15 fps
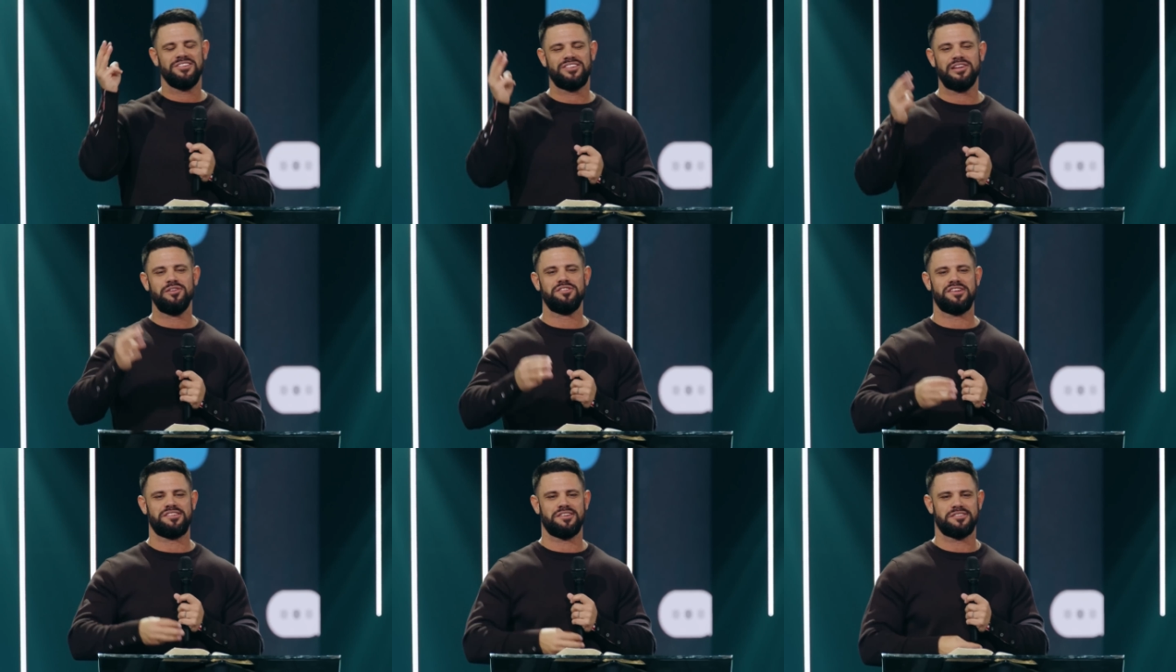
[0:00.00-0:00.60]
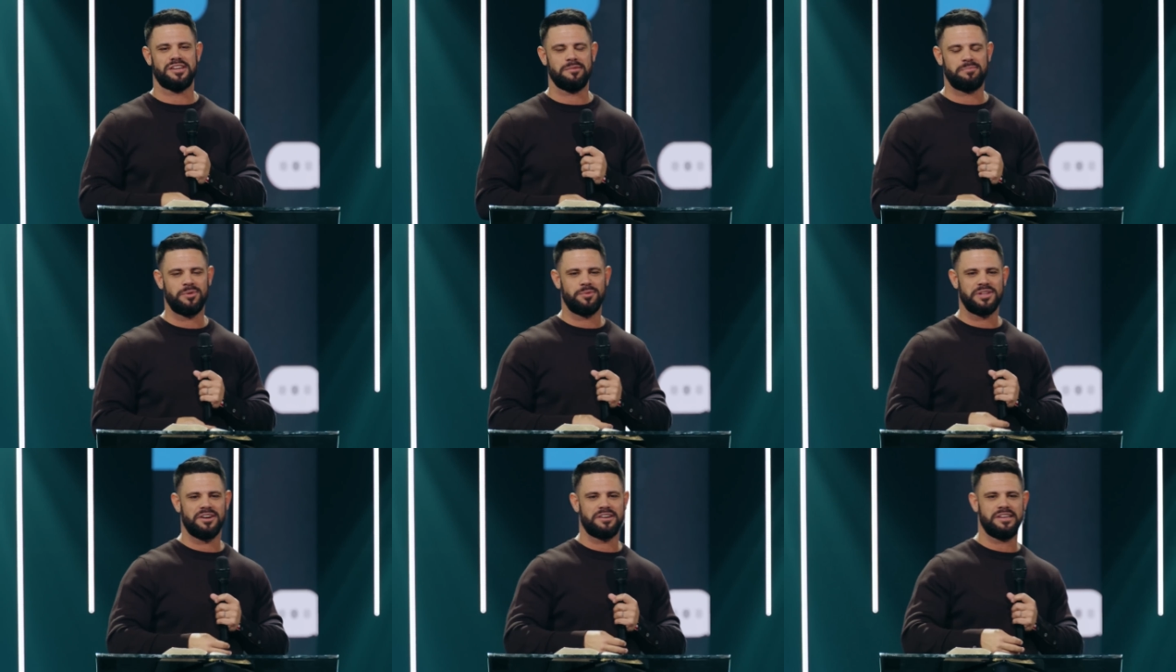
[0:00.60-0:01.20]
she loses her temper
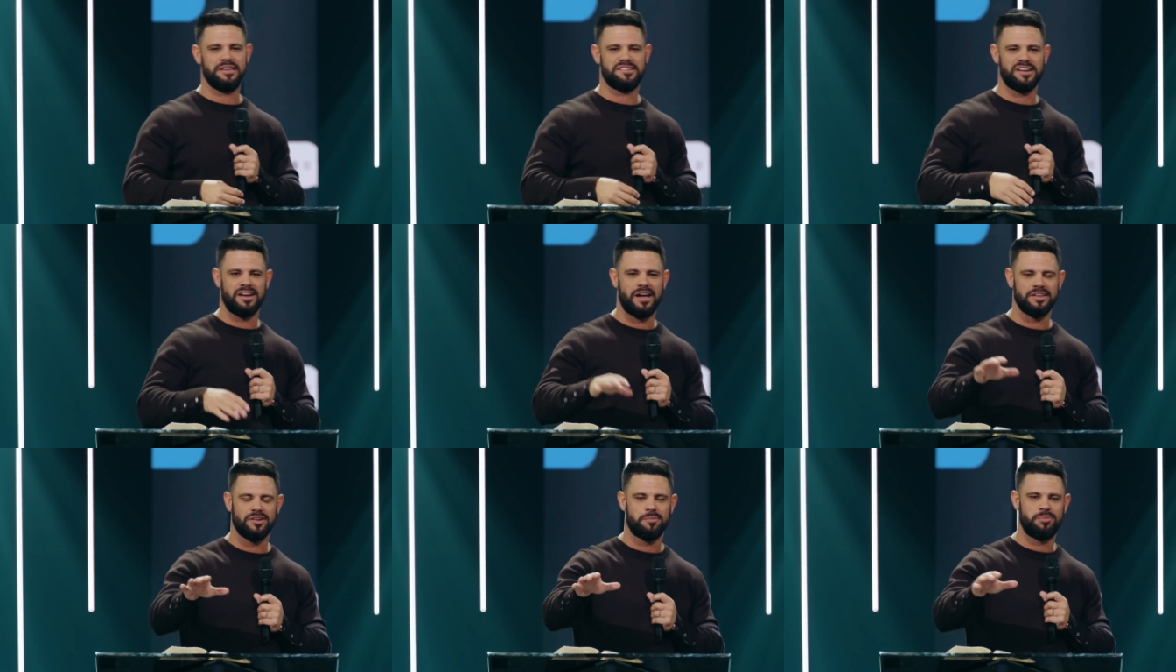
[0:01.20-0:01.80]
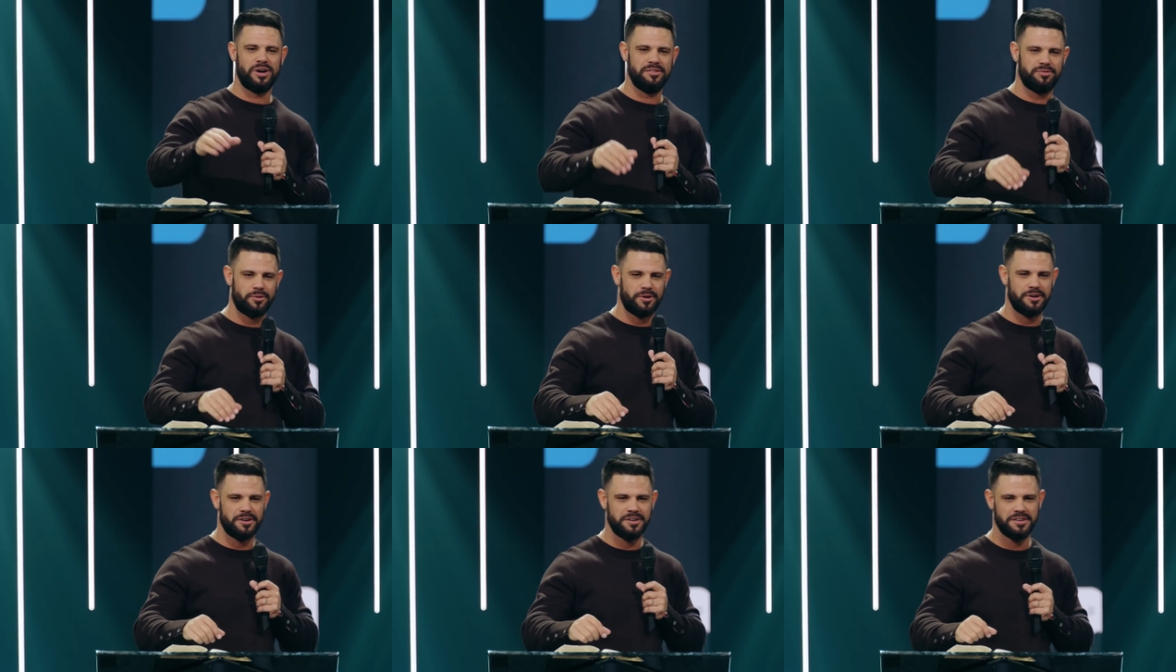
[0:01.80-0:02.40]
with our kids a lot. Y'all pray
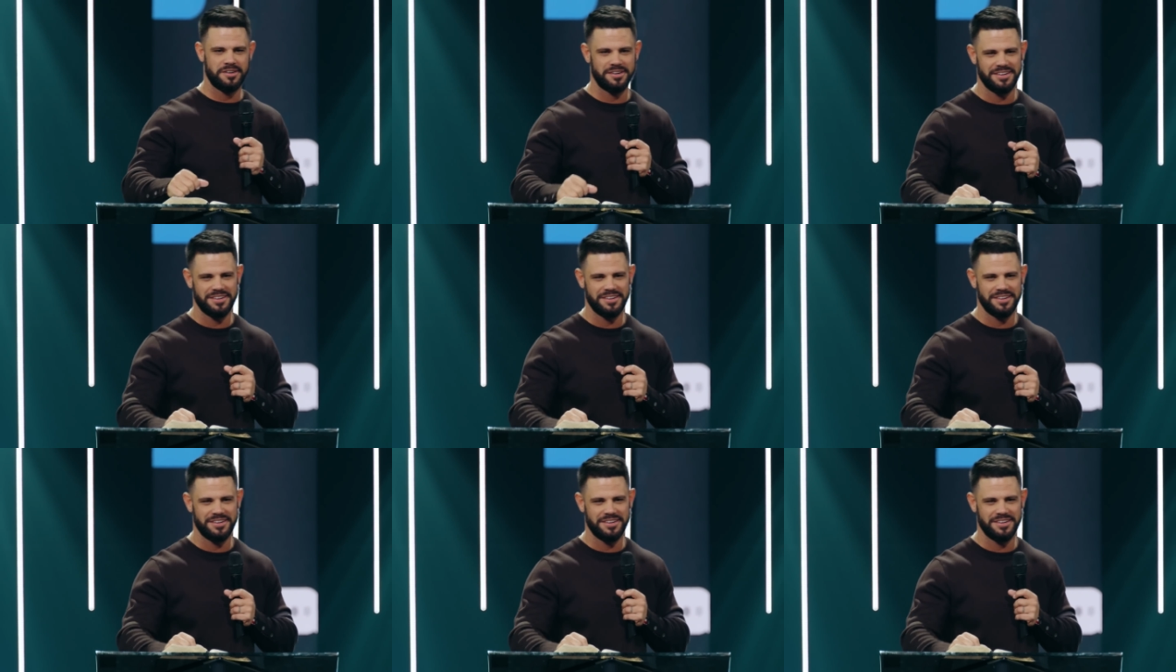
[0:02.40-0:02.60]
for her.